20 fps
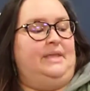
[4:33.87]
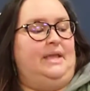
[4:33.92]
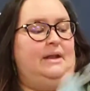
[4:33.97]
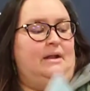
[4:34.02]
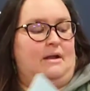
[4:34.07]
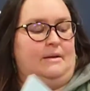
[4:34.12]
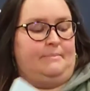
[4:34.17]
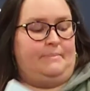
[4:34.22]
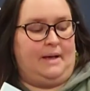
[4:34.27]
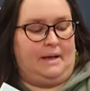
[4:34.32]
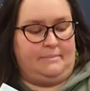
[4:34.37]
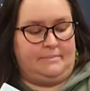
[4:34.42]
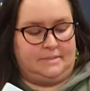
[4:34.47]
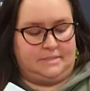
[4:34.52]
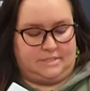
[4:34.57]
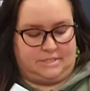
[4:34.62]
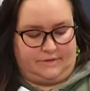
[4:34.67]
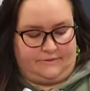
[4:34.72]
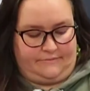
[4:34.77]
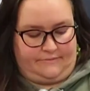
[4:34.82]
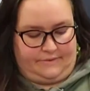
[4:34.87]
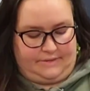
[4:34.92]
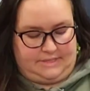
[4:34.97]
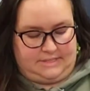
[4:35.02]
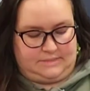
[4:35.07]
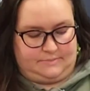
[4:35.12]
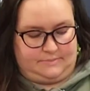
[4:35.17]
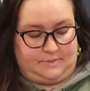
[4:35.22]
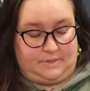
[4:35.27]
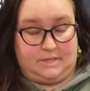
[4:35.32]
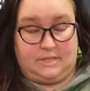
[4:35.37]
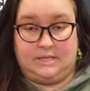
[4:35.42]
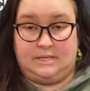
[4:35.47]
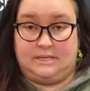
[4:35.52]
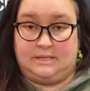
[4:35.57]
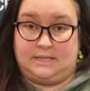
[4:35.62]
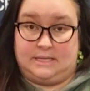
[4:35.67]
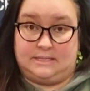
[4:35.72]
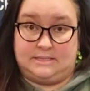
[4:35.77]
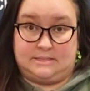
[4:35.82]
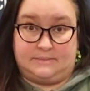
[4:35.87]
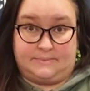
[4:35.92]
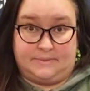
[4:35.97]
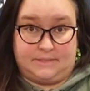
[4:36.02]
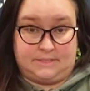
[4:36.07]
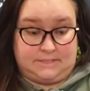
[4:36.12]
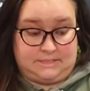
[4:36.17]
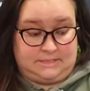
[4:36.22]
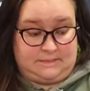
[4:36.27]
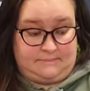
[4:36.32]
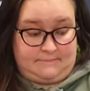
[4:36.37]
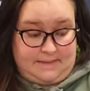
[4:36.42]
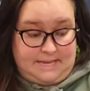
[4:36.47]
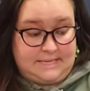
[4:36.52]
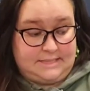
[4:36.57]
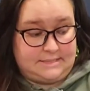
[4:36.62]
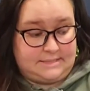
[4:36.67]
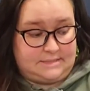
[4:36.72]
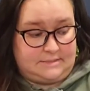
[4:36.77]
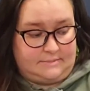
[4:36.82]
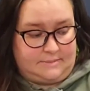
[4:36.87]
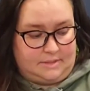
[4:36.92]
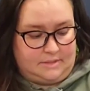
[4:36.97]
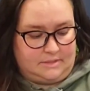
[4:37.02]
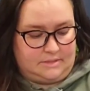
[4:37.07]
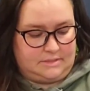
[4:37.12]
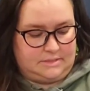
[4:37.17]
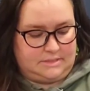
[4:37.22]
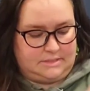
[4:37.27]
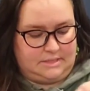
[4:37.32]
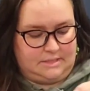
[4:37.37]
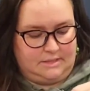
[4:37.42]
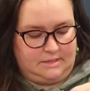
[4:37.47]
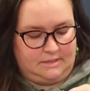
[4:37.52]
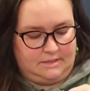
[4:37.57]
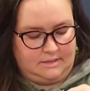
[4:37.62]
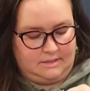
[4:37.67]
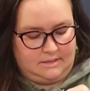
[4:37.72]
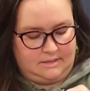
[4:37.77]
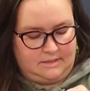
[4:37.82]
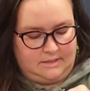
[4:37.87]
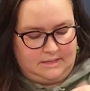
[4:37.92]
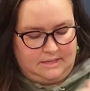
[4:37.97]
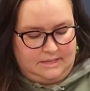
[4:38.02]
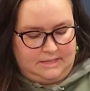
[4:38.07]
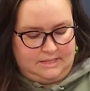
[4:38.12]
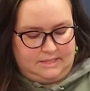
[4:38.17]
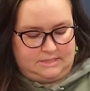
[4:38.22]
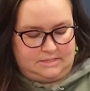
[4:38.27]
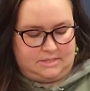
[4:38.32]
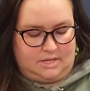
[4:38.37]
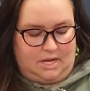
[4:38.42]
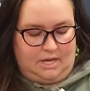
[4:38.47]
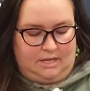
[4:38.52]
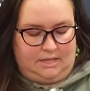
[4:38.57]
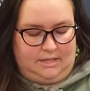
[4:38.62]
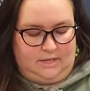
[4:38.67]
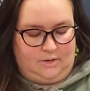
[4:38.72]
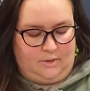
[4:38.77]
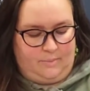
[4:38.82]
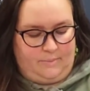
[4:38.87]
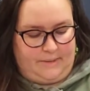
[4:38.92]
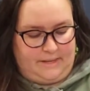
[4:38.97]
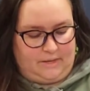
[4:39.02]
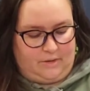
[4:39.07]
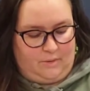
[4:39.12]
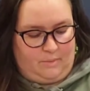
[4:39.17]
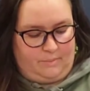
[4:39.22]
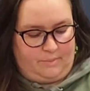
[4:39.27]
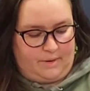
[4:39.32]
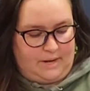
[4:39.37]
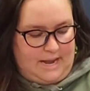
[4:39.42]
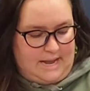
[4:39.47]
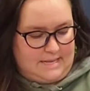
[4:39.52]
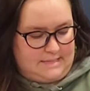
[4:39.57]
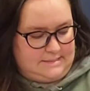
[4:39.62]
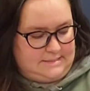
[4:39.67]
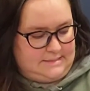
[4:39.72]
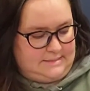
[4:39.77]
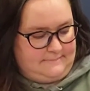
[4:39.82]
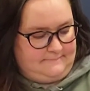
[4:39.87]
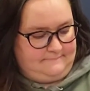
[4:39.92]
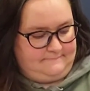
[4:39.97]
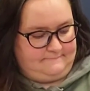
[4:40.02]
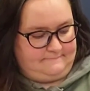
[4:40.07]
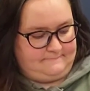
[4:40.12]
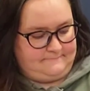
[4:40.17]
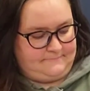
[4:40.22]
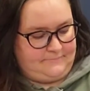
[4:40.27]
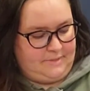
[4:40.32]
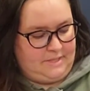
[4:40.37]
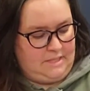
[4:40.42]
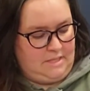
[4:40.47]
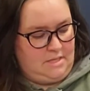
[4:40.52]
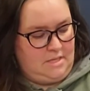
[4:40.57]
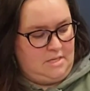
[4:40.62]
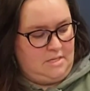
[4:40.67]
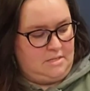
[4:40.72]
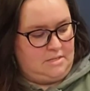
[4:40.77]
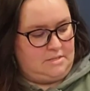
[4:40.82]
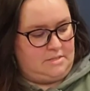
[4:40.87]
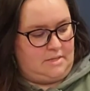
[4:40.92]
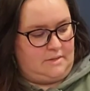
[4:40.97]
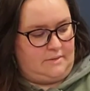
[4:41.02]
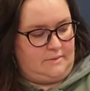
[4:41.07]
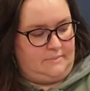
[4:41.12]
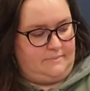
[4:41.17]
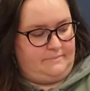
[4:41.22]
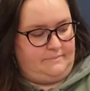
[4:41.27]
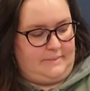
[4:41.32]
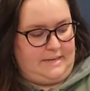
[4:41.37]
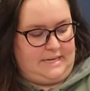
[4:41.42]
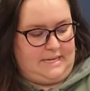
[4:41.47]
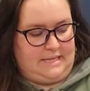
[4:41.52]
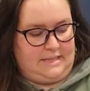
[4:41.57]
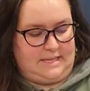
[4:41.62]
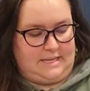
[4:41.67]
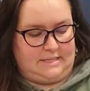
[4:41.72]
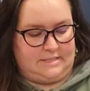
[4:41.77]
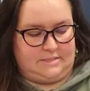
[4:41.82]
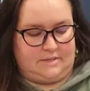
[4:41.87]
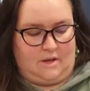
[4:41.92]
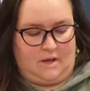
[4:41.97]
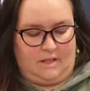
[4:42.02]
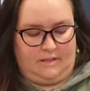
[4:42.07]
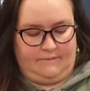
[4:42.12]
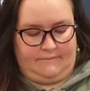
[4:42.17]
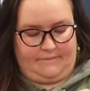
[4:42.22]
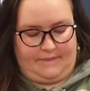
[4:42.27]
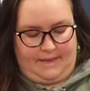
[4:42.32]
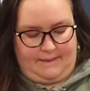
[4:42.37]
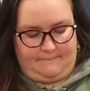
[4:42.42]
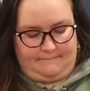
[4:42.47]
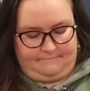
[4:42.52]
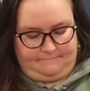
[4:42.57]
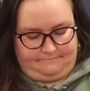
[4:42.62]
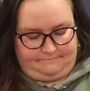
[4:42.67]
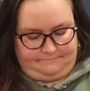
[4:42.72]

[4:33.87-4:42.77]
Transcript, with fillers: And our publisher for this book, that's the person that makes the books, is called Little Pickle Press. So many thanks to all of that